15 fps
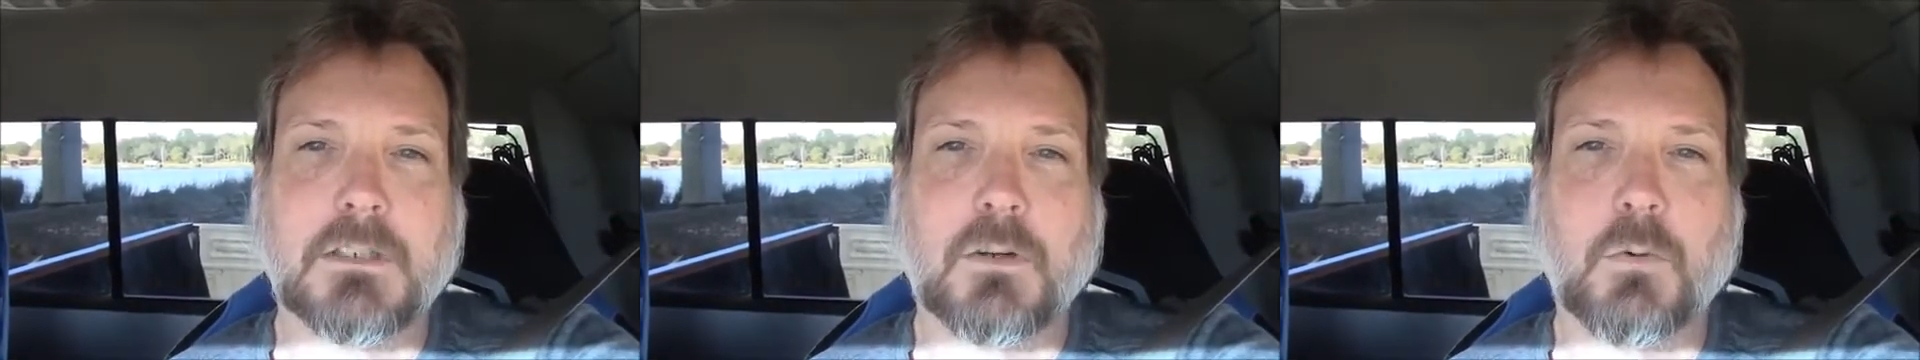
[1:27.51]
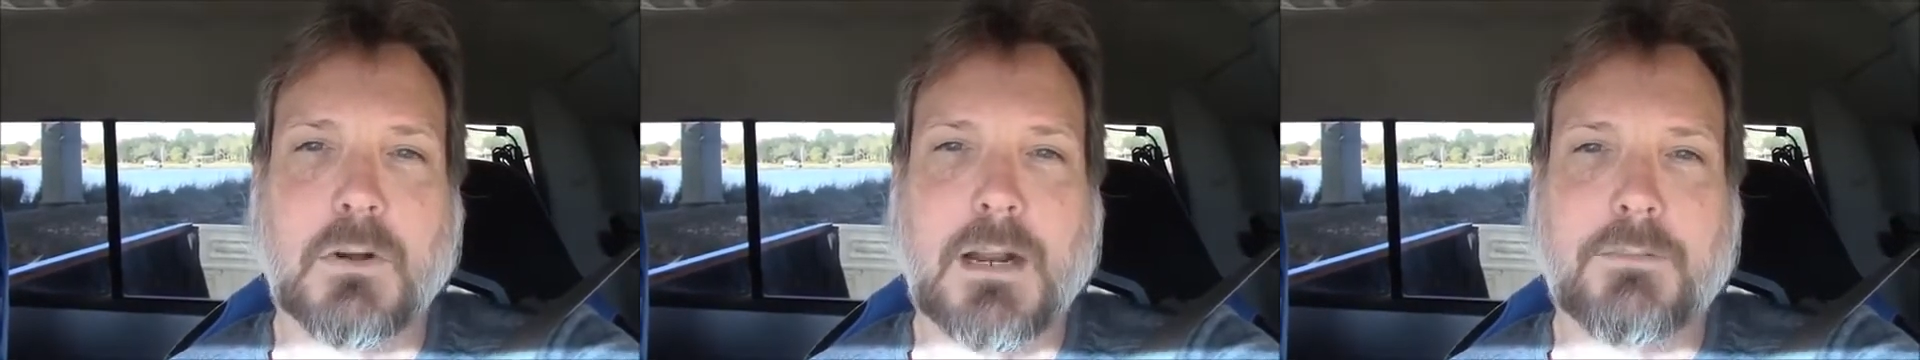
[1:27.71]

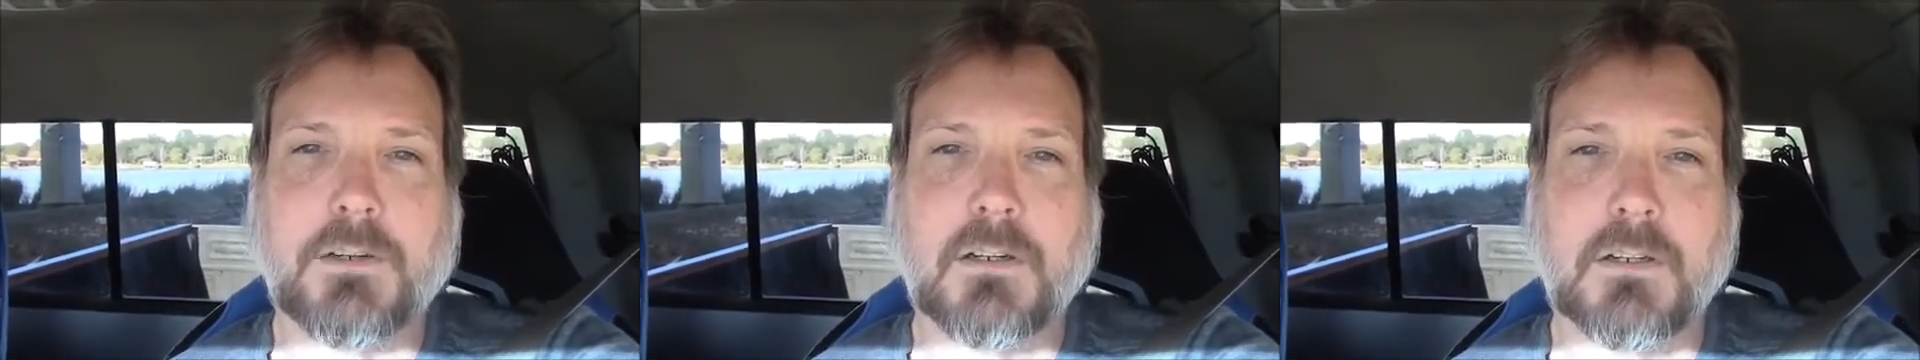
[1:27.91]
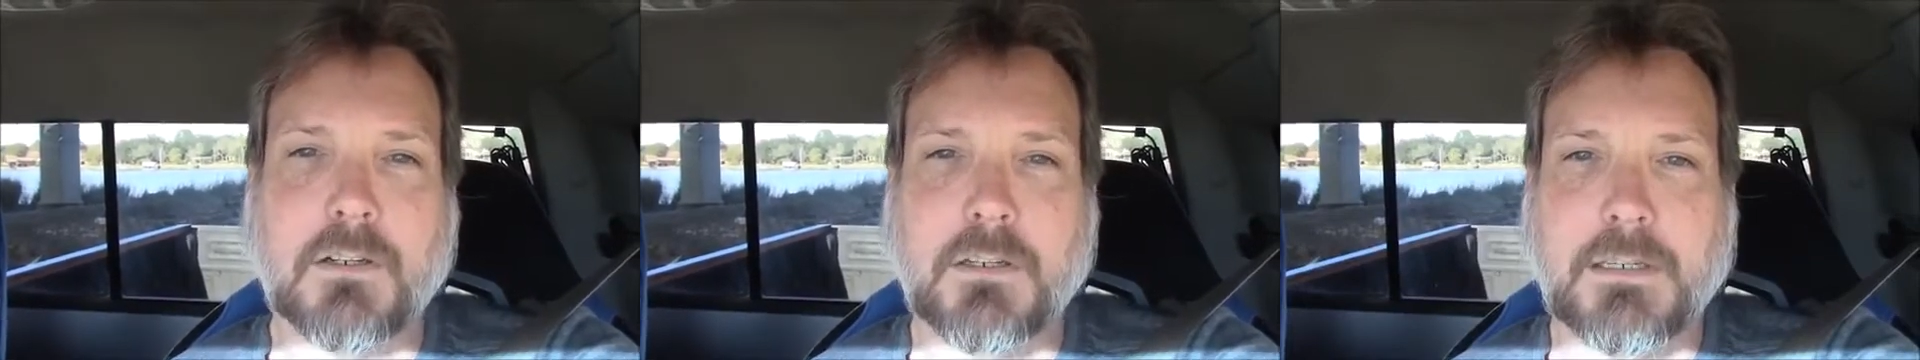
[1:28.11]
what I've
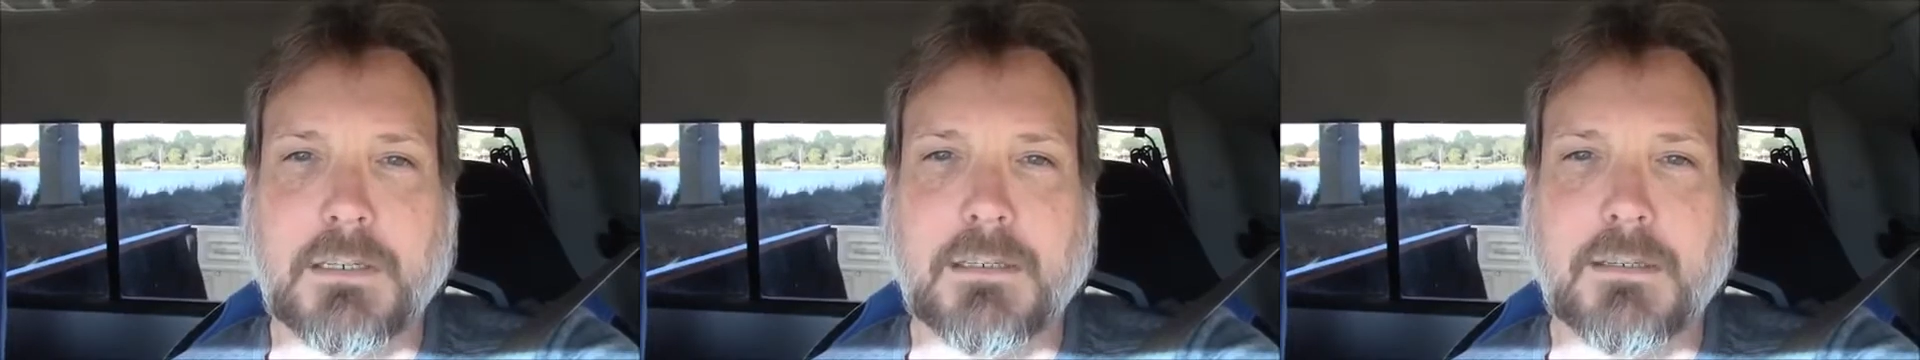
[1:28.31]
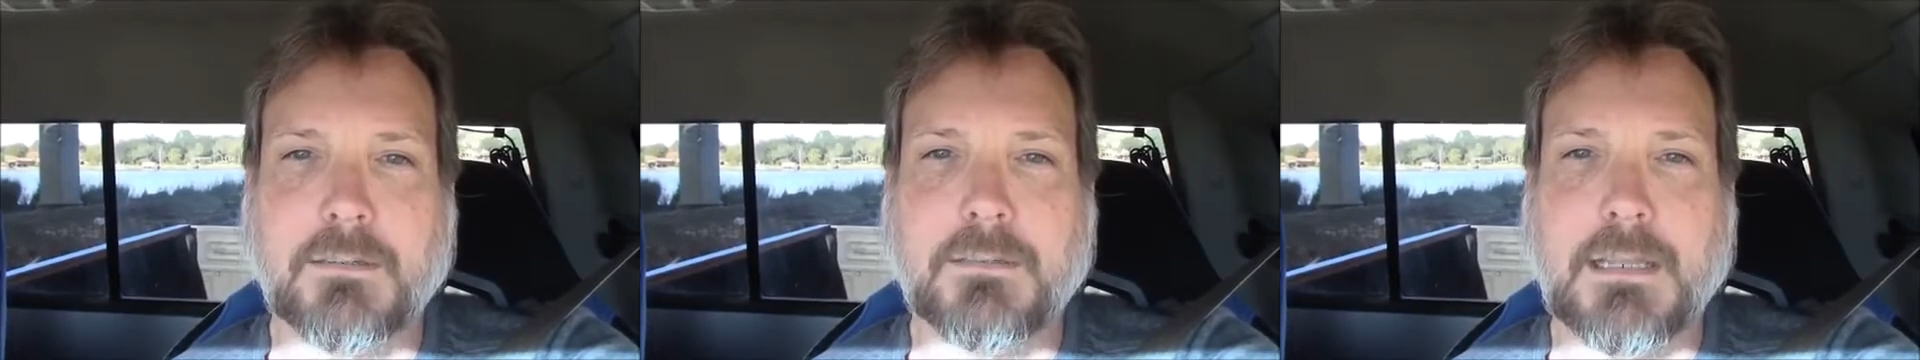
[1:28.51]
heard
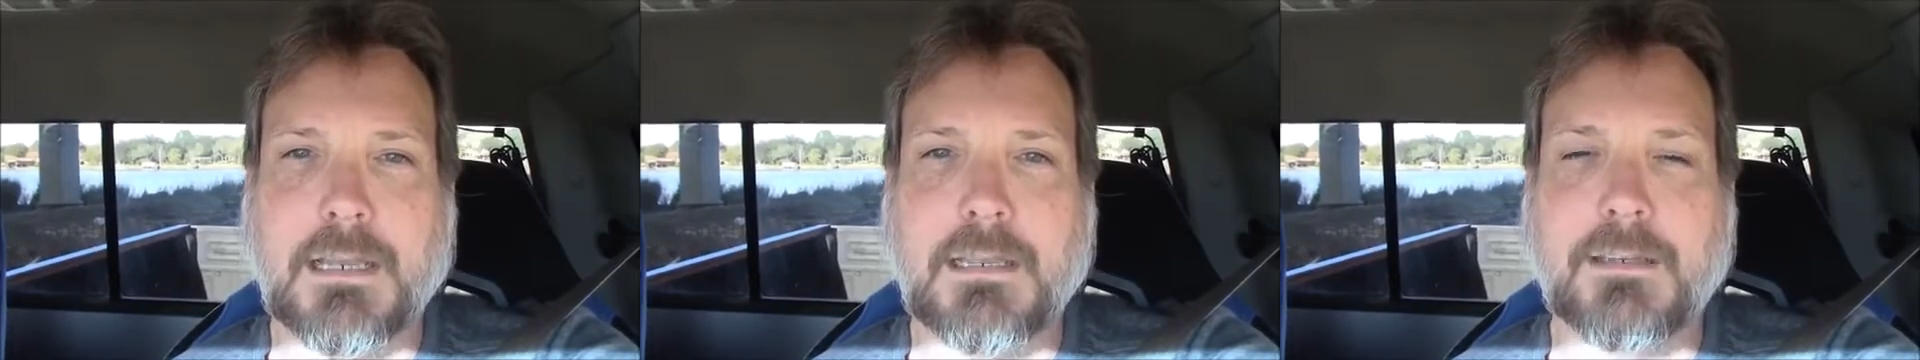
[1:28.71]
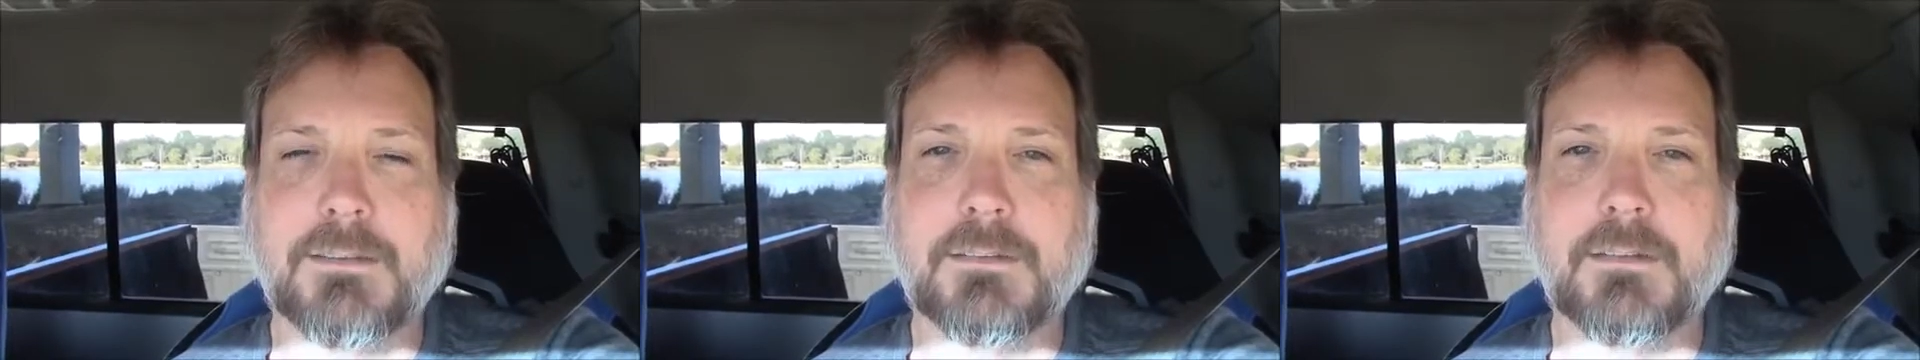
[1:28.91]
is that
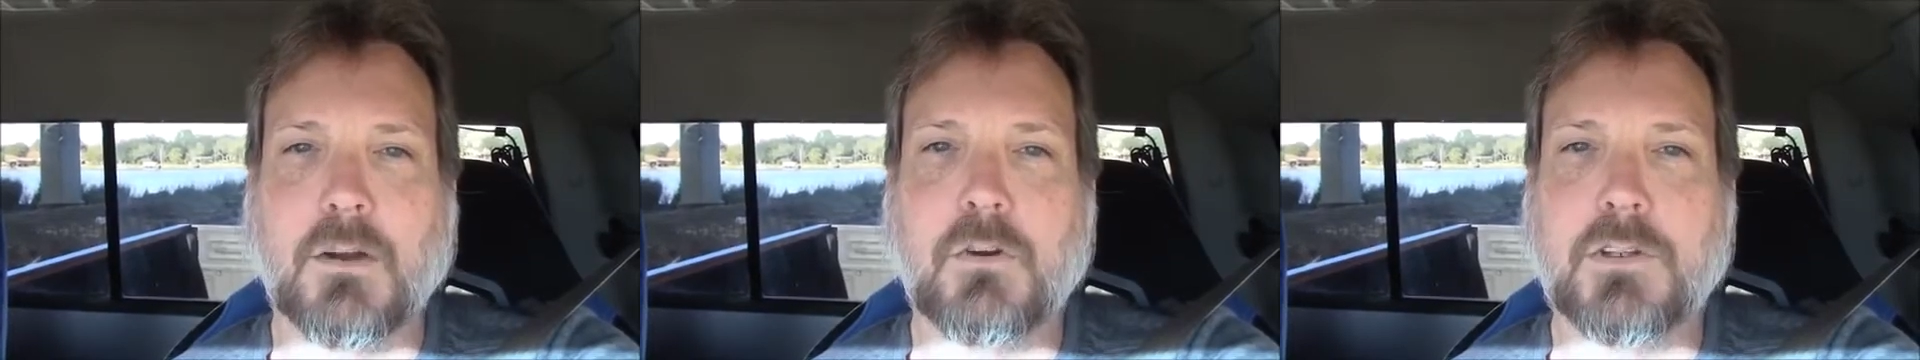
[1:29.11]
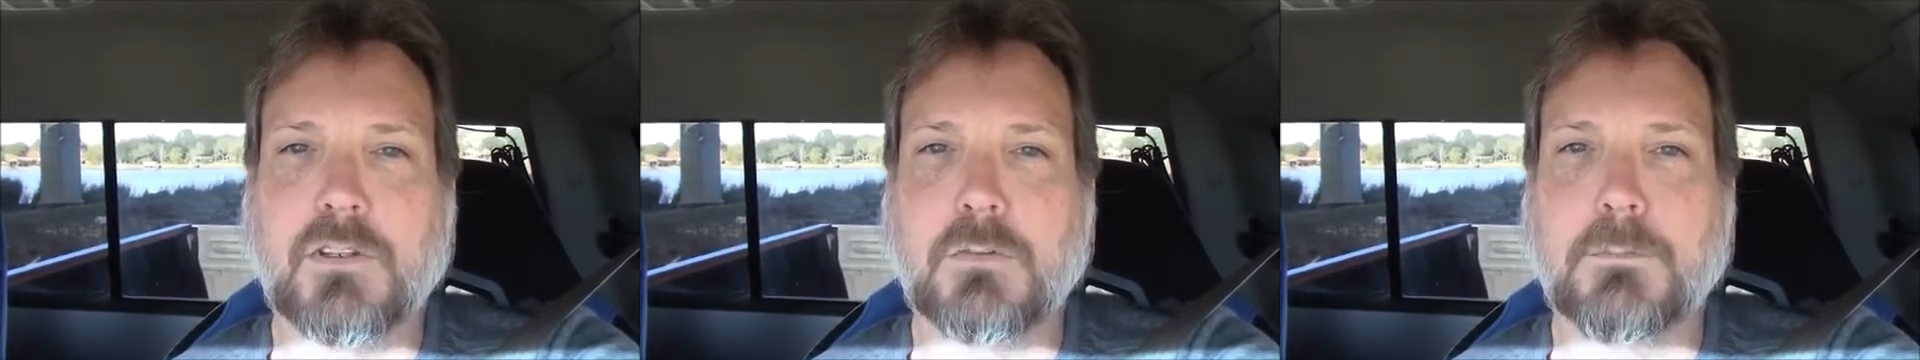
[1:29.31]
he
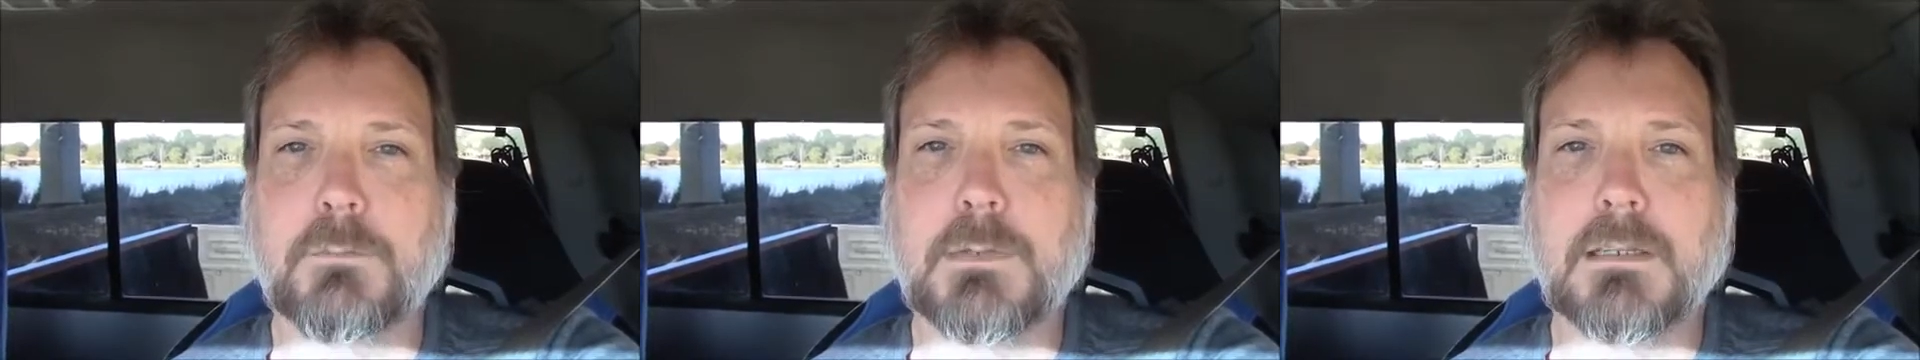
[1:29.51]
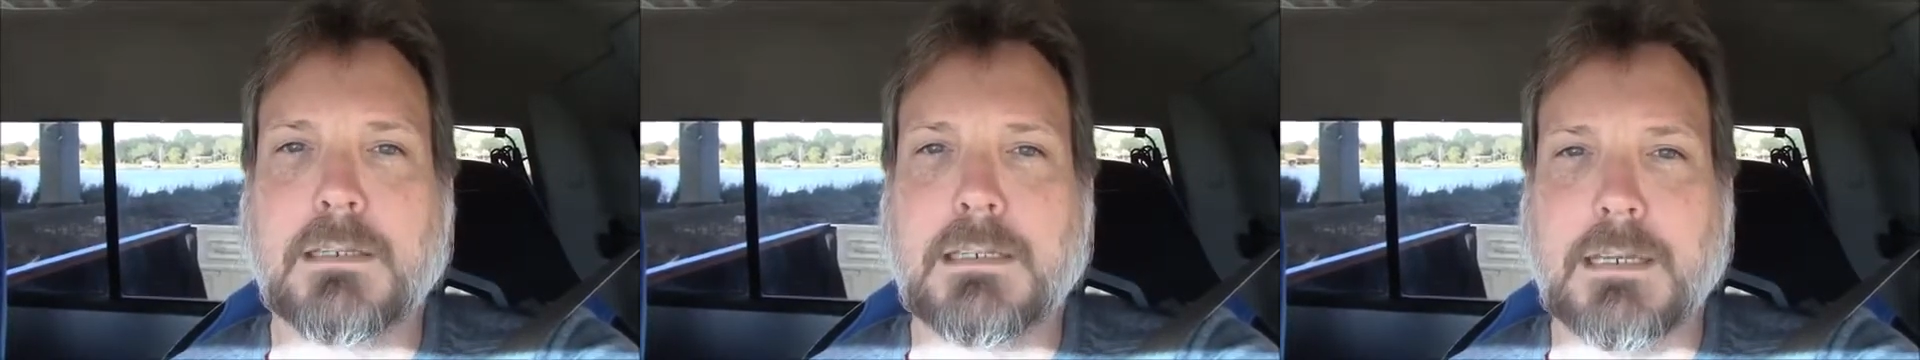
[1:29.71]
so
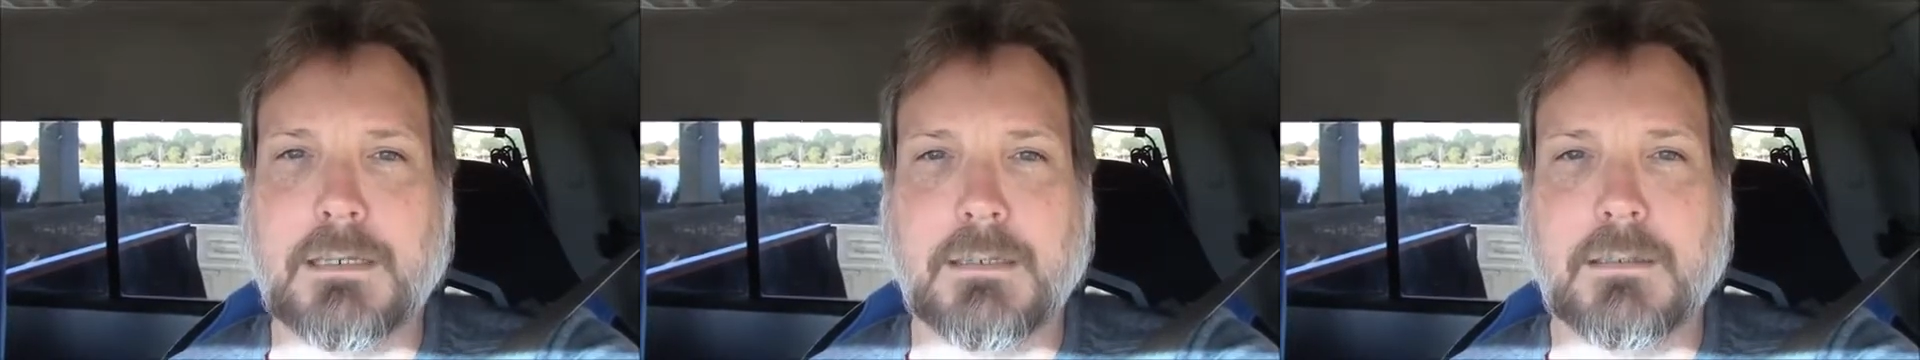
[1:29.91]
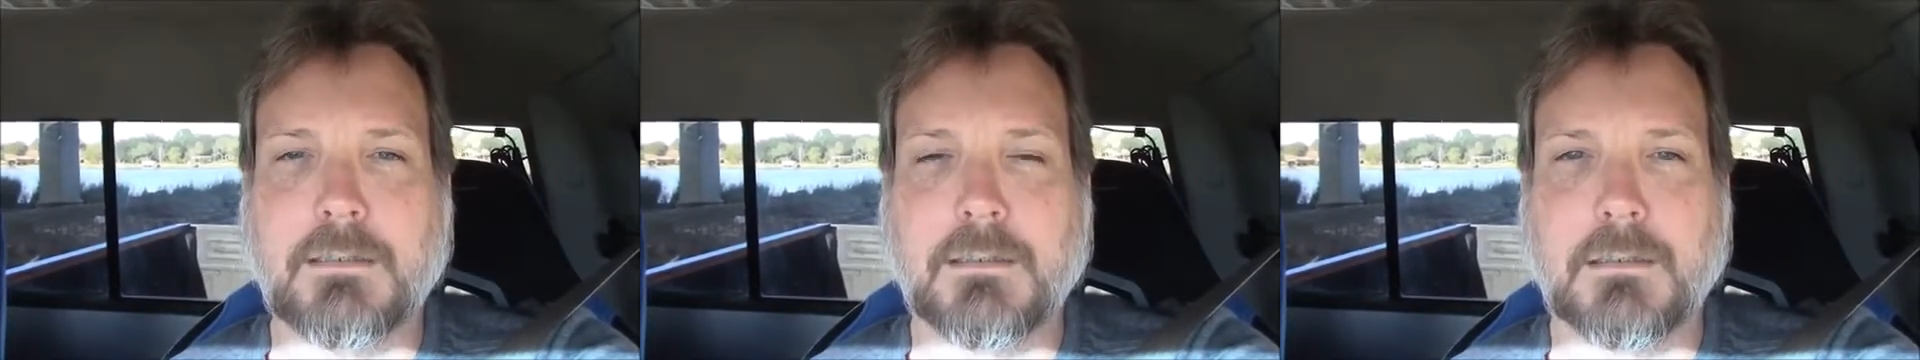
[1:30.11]

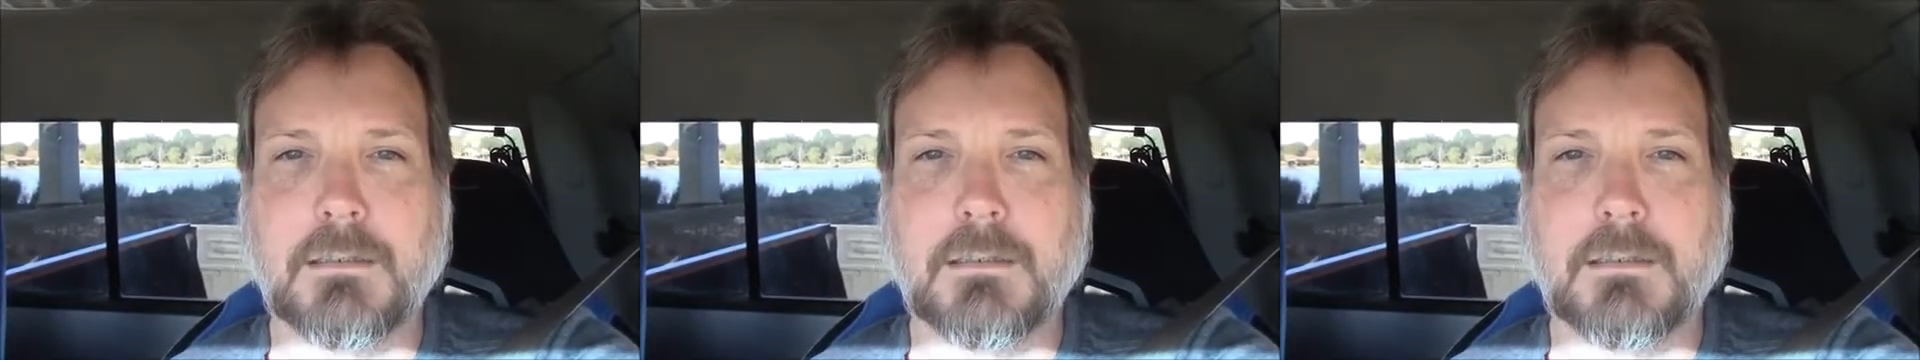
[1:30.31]
humiliated